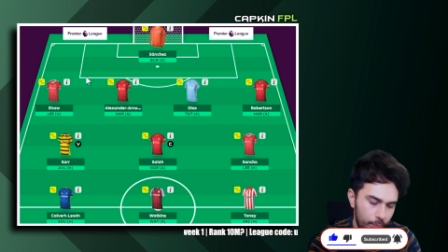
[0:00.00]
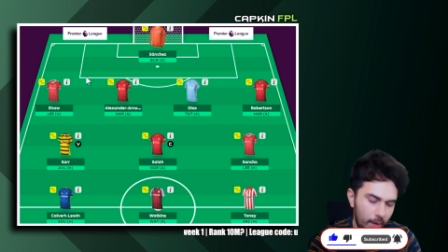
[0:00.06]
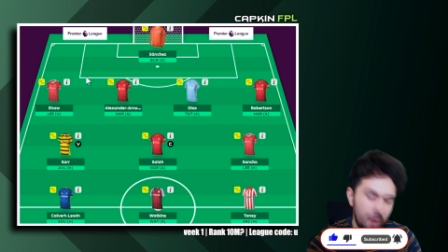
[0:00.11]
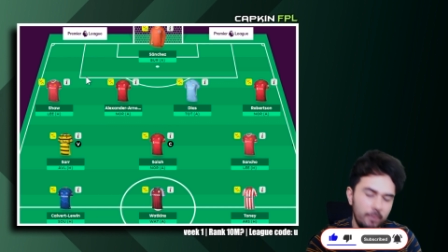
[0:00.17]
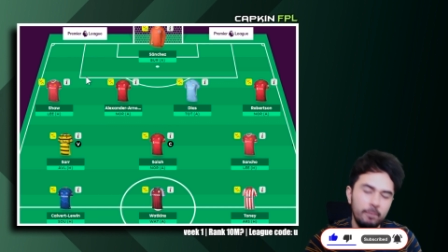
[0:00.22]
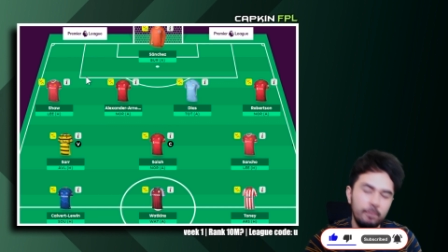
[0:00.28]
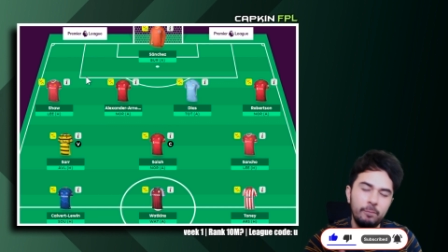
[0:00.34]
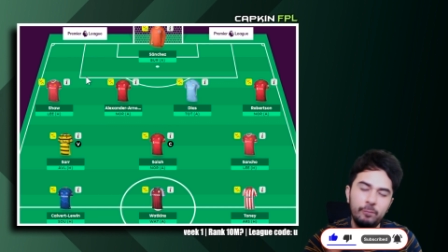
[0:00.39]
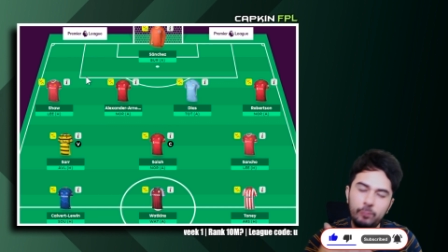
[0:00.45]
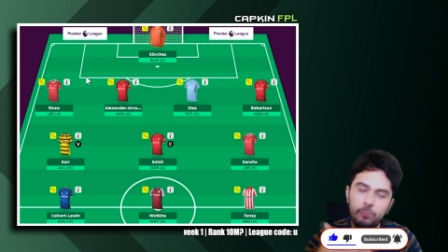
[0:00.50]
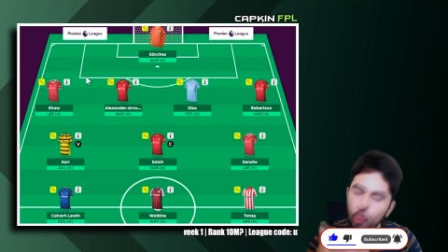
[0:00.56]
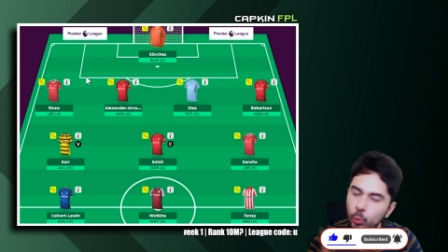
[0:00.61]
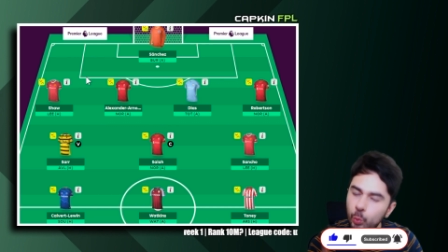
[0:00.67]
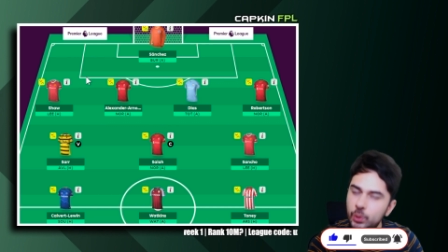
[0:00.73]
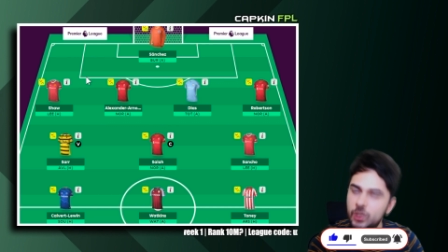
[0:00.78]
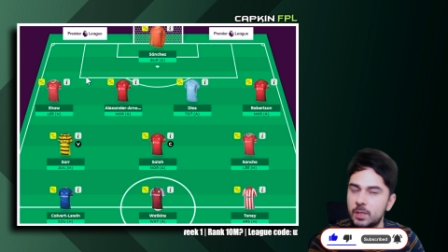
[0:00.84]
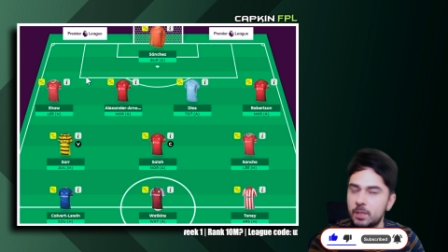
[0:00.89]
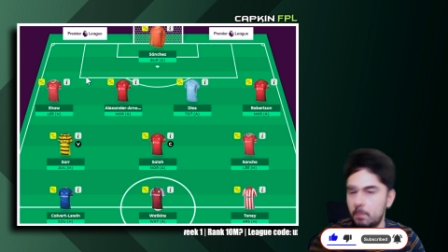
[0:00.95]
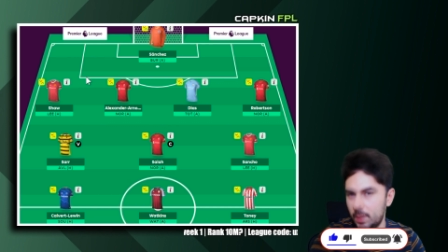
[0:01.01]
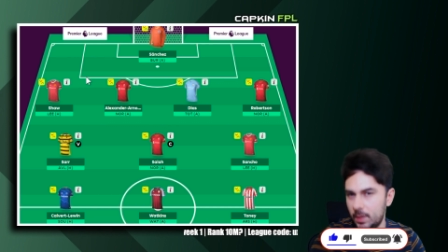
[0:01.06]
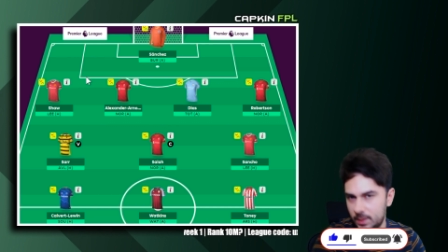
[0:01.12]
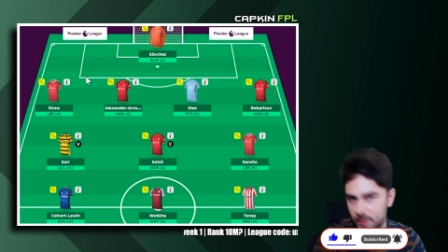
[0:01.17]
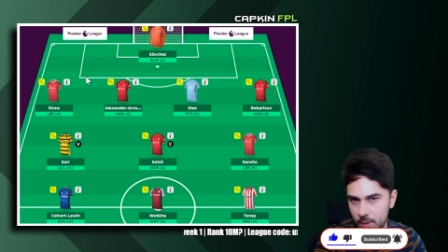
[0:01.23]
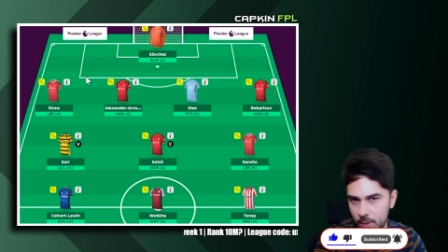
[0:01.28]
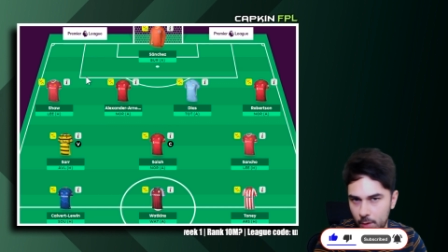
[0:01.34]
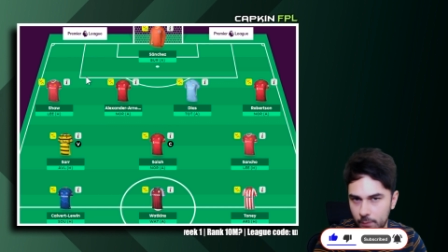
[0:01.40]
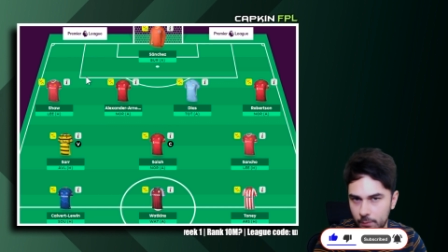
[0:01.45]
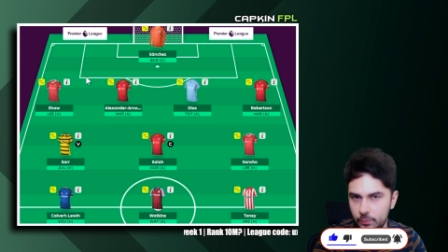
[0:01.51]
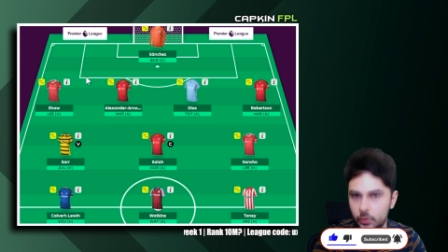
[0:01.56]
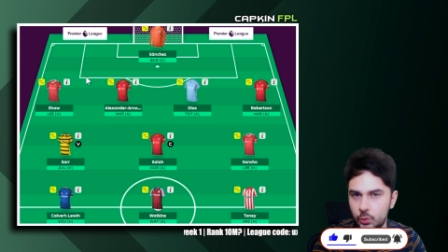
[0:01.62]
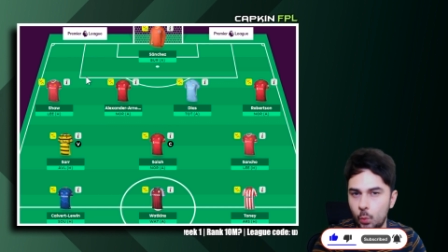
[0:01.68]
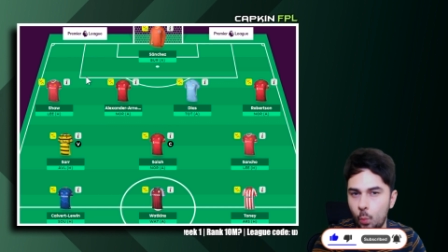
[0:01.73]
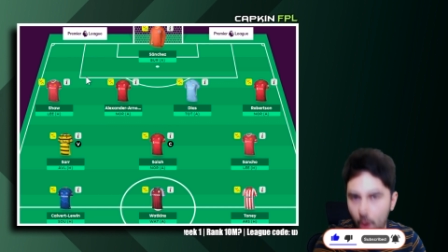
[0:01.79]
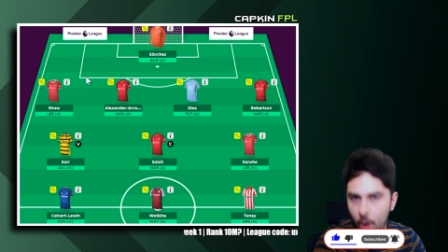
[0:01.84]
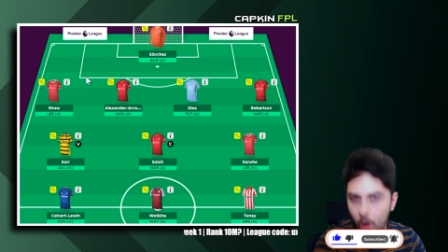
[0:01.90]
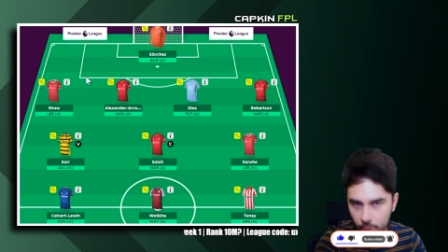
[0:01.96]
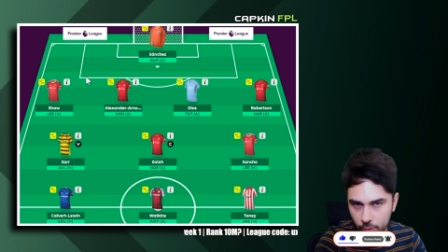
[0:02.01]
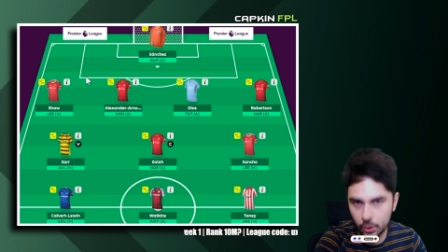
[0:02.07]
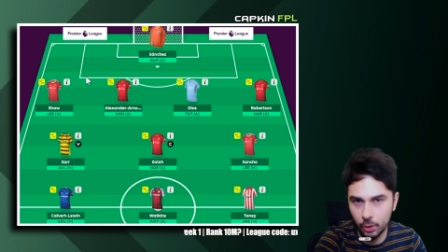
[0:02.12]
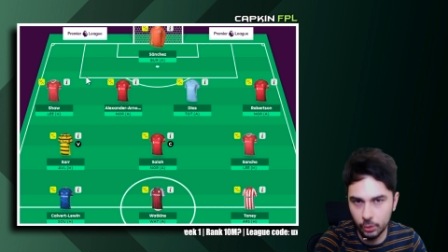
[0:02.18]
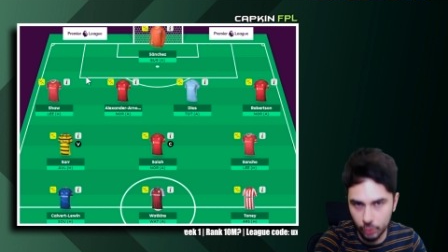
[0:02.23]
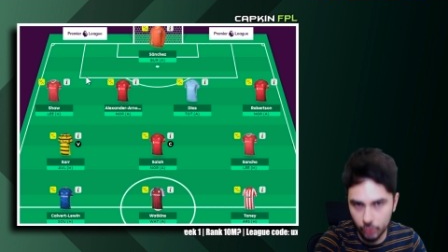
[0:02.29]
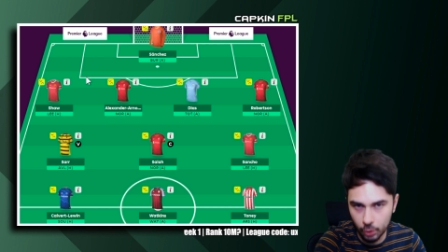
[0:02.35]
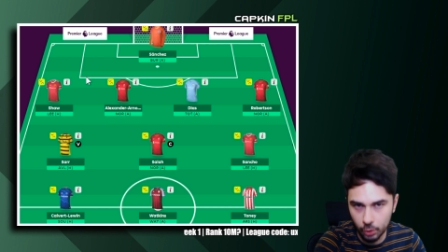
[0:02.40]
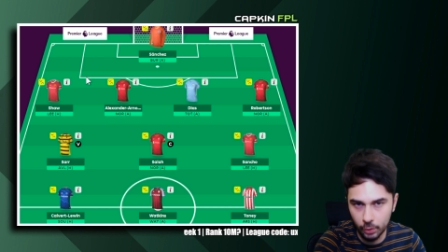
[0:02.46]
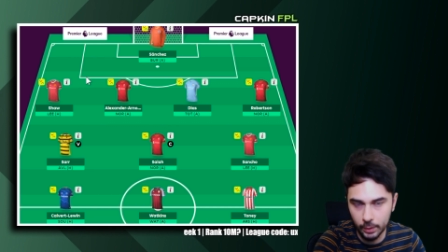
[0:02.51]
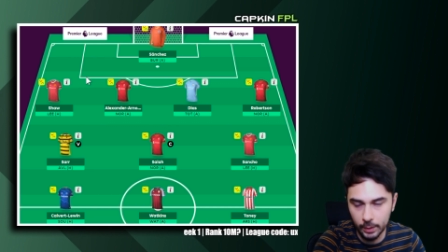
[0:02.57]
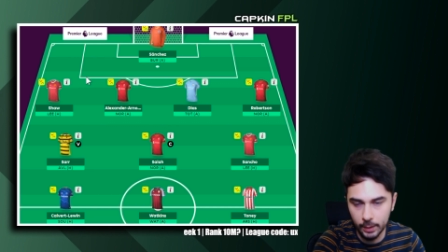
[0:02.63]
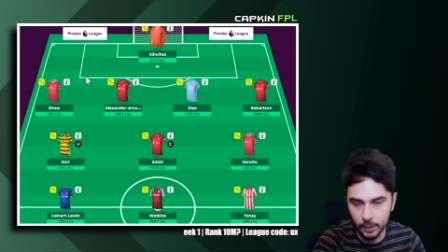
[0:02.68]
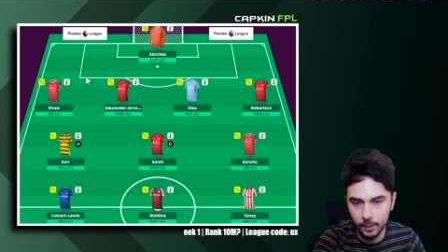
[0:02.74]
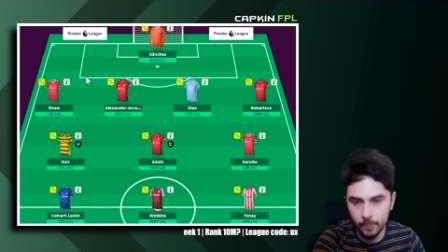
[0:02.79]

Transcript: I'm forcing myself to wildcard early.